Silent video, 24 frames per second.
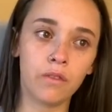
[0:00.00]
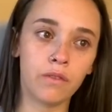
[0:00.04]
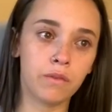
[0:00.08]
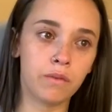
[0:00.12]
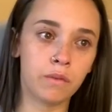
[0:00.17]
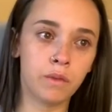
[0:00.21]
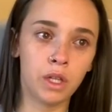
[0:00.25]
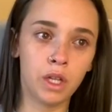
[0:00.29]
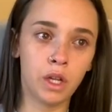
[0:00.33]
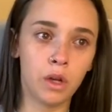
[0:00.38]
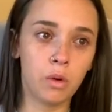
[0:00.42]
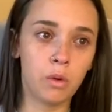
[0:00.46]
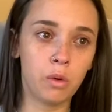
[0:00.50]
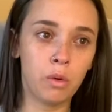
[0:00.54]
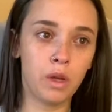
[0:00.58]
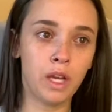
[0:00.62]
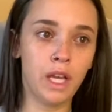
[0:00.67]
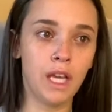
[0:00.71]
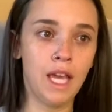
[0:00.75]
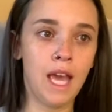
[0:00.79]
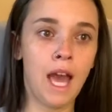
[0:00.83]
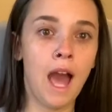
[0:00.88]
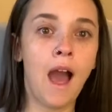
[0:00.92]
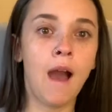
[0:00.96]
you know,
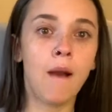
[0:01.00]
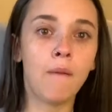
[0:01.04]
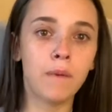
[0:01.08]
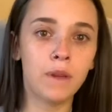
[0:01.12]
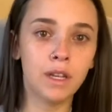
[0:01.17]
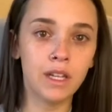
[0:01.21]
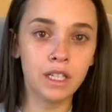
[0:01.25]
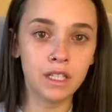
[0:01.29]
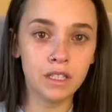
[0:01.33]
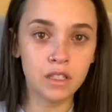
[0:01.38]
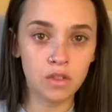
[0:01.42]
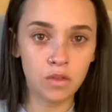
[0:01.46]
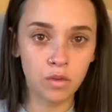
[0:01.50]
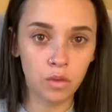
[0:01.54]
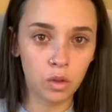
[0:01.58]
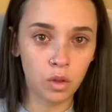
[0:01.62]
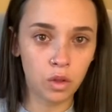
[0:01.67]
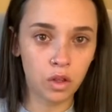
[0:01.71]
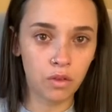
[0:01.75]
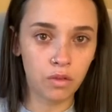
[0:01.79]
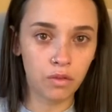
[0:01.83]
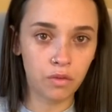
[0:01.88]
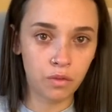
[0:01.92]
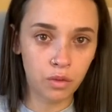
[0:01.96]
cabinets full
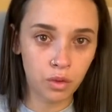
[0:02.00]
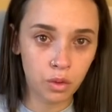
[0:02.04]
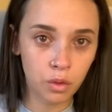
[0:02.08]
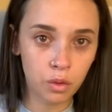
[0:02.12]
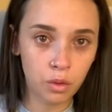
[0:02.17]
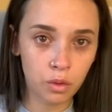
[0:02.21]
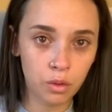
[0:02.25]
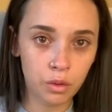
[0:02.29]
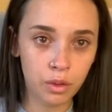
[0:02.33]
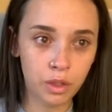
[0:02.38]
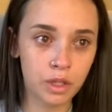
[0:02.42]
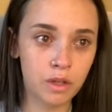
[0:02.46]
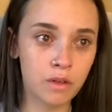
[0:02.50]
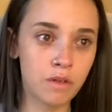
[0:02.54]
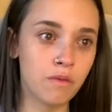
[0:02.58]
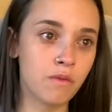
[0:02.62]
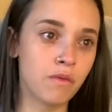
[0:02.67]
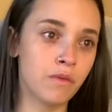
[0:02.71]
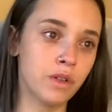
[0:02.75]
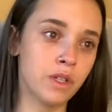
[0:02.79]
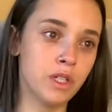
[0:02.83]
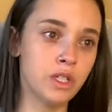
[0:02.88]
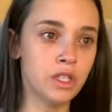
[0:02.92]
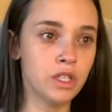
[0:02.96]
of food and
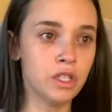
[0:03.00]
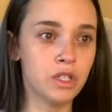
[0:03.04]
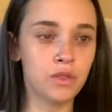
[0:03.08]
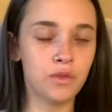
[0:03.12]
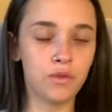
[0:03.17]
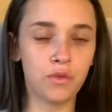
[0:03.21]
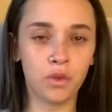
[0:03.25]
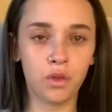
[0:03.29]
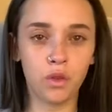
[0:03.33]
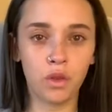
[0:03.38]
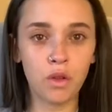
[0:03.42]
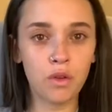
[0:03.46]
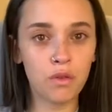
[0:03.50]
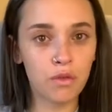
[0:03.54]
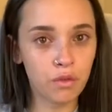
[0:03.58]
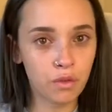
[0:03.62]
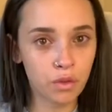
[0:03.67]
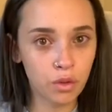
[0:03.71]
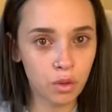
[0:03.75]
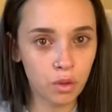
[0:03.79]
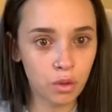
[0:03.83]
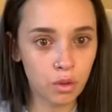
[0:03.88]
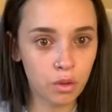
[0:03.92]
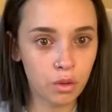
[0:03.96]
fridges full of
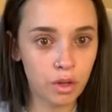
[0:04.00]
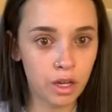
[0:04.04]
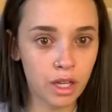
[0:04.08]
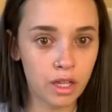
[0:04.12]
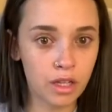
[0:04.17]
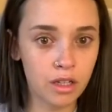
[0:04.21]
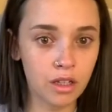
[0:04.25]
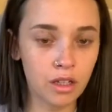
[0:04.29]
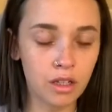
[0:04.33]
food. And